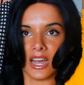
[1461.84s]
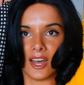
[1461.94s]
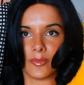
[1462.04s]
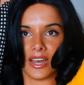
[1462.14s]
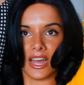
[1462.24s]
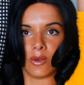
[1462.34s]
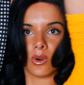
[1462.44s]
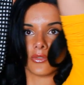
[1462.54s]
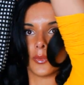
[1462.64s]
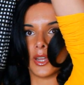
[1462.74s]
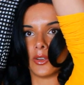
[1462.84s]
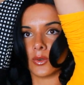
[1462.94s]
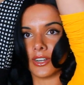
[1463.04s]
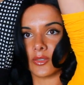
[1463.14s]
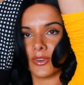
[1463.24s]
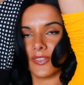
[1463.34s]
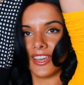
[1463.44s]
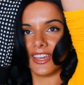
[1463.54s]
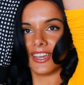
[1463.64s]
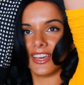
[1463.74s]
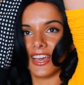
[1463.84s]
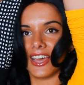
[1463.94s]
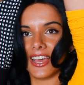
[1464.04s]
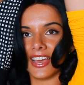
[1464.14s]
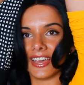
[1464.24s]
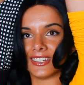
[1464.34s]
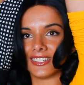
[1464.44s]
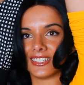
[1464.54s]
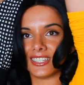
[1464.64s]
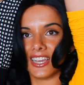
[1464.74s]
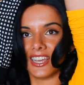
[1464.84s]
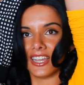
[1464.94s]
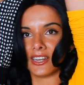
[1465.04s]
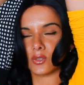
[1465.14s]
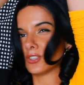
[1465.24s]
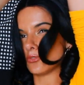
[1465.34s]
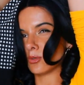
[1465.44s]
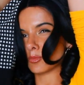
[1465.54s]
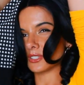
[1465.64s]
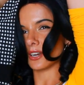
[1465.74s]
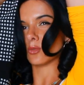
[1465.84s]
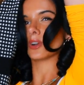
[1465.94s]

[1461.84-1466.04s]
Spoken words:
I wore for my 20th birthday, and it is one of the few rompers that